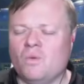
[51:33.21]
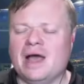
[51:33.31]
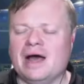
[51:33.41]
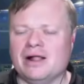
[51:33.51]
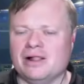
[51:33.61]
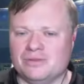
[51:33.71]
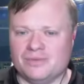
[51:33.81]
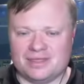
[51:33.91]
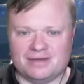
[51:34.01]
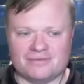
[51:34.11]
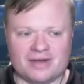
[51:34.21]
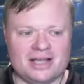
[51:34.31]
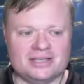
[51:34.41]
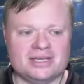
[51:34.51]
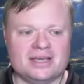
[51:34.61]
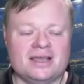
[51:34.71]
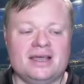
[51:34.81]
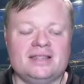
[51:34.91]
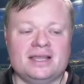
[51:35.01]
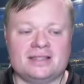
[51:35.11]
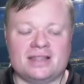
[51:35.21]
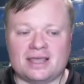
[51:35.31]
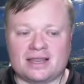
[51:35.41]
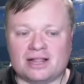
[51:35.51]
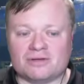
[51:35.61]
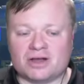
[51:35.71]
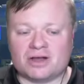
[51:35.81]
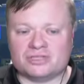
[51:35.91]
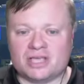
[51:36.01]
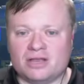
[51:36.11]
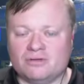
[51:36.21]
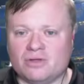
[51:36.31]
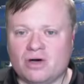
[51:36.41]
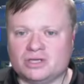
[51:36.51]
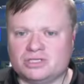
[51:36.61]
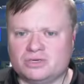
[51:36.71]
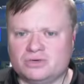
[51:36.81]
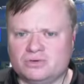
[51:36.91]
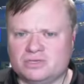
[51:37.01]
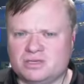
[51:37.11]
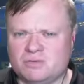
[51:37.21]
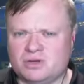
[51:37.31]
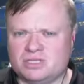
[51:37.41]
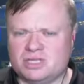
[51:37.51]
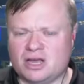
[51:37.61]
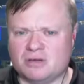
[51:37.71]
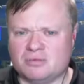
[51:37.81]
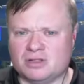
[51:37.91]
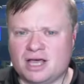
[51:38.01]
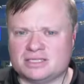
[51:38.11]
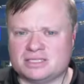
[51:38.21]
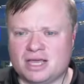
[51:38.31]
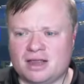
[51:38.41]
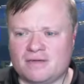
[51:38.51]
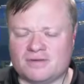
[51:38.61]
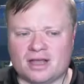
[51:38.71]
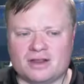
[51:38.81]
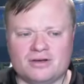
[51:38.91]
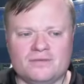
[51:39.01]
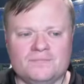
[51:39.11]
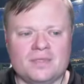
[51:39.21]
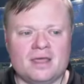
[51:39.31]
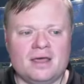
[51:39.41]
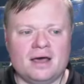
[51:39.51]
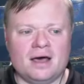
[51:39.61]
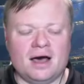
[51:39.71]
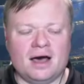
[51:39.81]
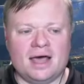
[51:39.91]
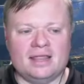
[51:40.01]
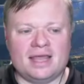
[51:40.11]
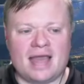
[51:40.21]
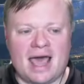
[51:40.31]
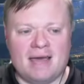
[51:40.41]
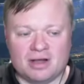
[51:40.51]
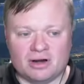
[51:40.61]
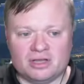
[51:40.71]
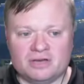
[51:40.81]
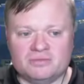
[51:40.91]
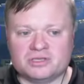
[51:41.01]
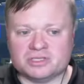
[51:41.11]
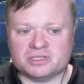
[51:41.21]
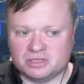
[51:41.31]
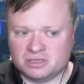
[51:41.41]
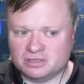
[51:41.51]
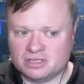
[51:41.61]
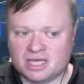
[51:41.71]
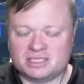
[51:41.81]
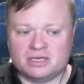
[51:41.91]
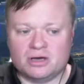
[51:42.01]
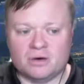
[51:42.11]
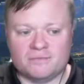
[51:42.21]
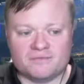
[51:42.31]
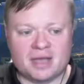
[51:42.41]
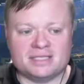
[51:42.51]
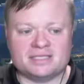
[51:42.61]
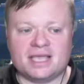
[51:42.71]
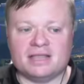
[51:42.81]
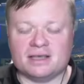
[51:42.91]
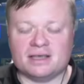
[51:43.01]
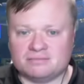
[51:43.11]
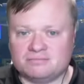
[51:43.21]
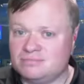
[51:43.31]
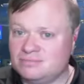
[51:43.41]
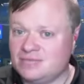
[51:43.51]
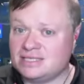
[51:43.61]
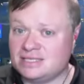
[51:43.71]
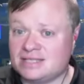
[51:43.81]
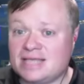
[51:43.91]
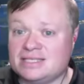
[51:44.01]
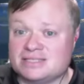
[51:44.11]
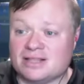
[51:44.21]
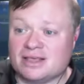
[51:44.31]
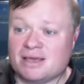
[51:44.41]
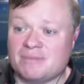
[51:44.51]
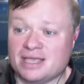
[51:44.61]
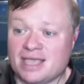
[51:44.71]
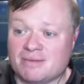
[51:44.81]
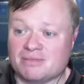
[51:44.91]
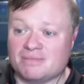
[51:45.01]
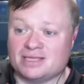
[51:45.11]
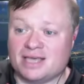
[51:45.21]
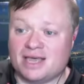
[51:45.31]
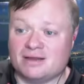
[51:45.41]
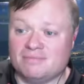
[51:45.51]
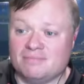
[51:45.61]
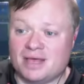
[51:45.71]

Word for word: well within range. then they get Colorado State, who lost to someone terrible last hmm. night. I forget who. Uh, and then at Maryland, which is a little dicey, home for Penn State. Like that's that's suddenly a big game in the Big Ten.